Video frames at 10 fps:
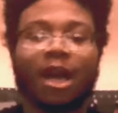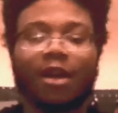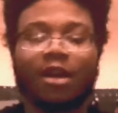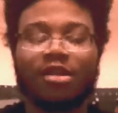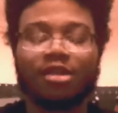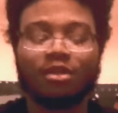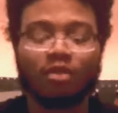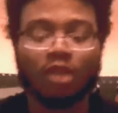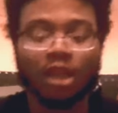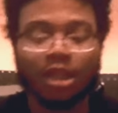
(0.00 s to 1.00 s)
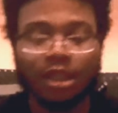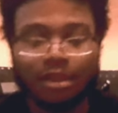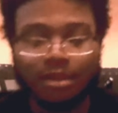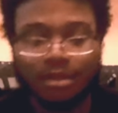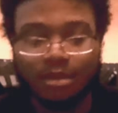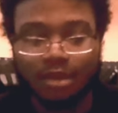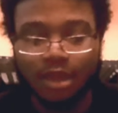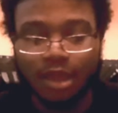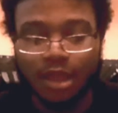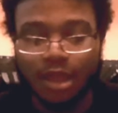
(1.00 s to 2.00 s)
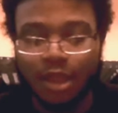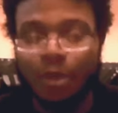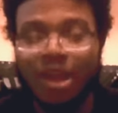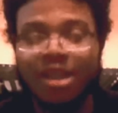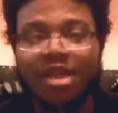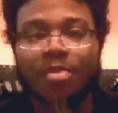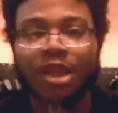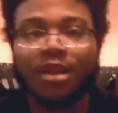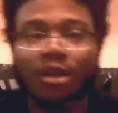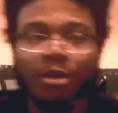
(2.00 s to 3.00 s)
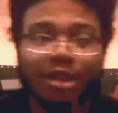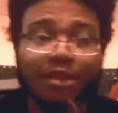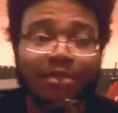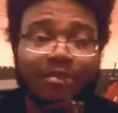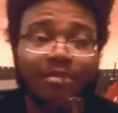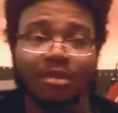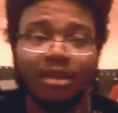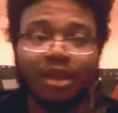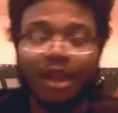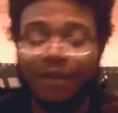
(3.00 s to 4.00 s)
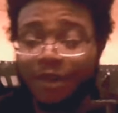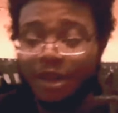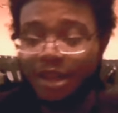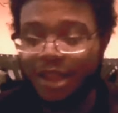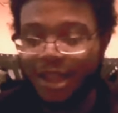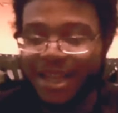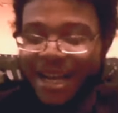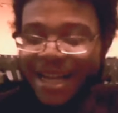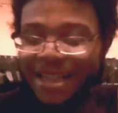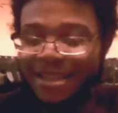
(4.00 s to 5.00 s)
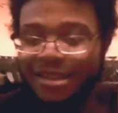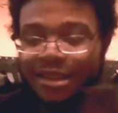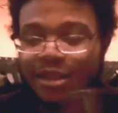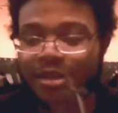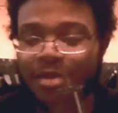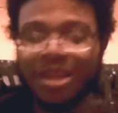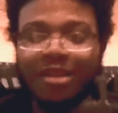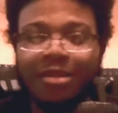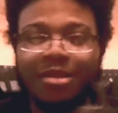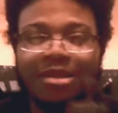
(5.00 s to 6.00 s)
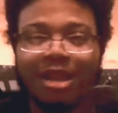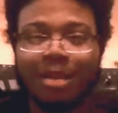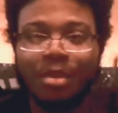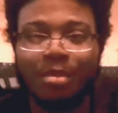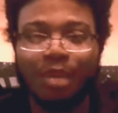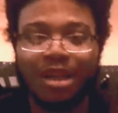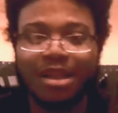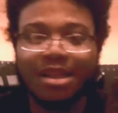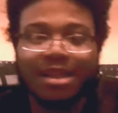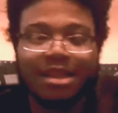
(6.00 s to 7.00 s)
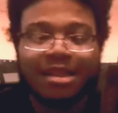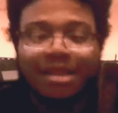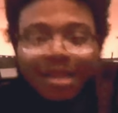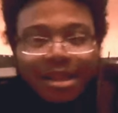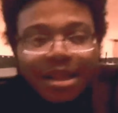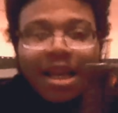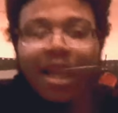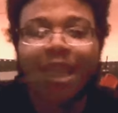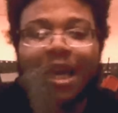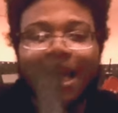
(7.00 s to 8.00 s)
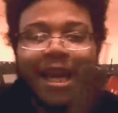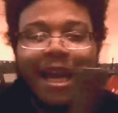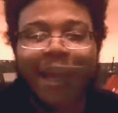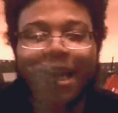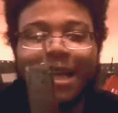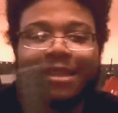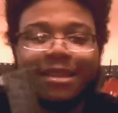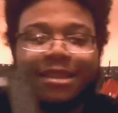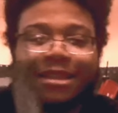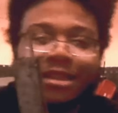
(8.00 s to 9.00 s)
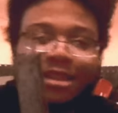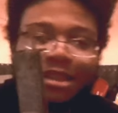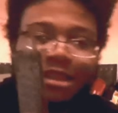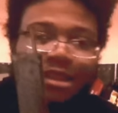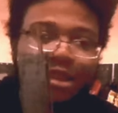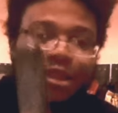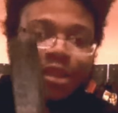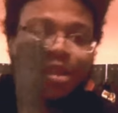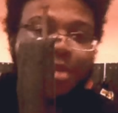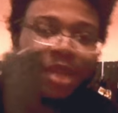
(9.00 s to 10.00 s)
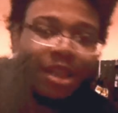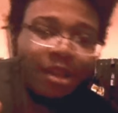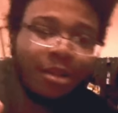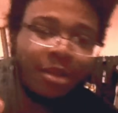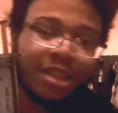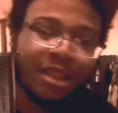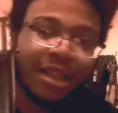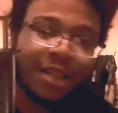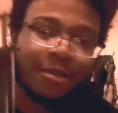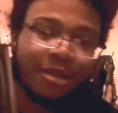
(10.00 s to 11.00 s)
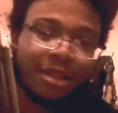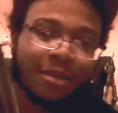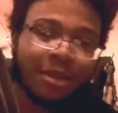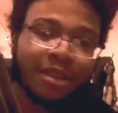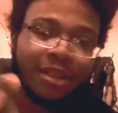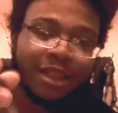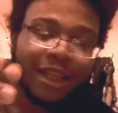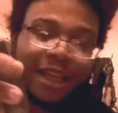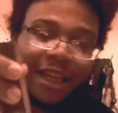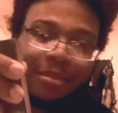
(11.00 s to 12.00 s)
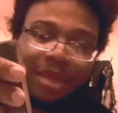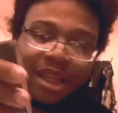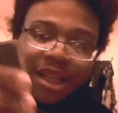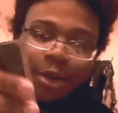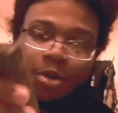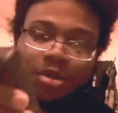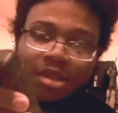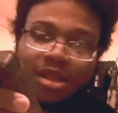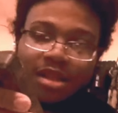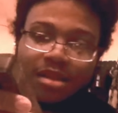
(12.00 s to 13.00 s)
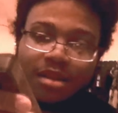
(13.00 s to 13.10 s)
also run, you want a speed loader. If you're going to get that, speed loader is a couple bucks. And your speed loader, I don't know how well you see it. I mean, it holds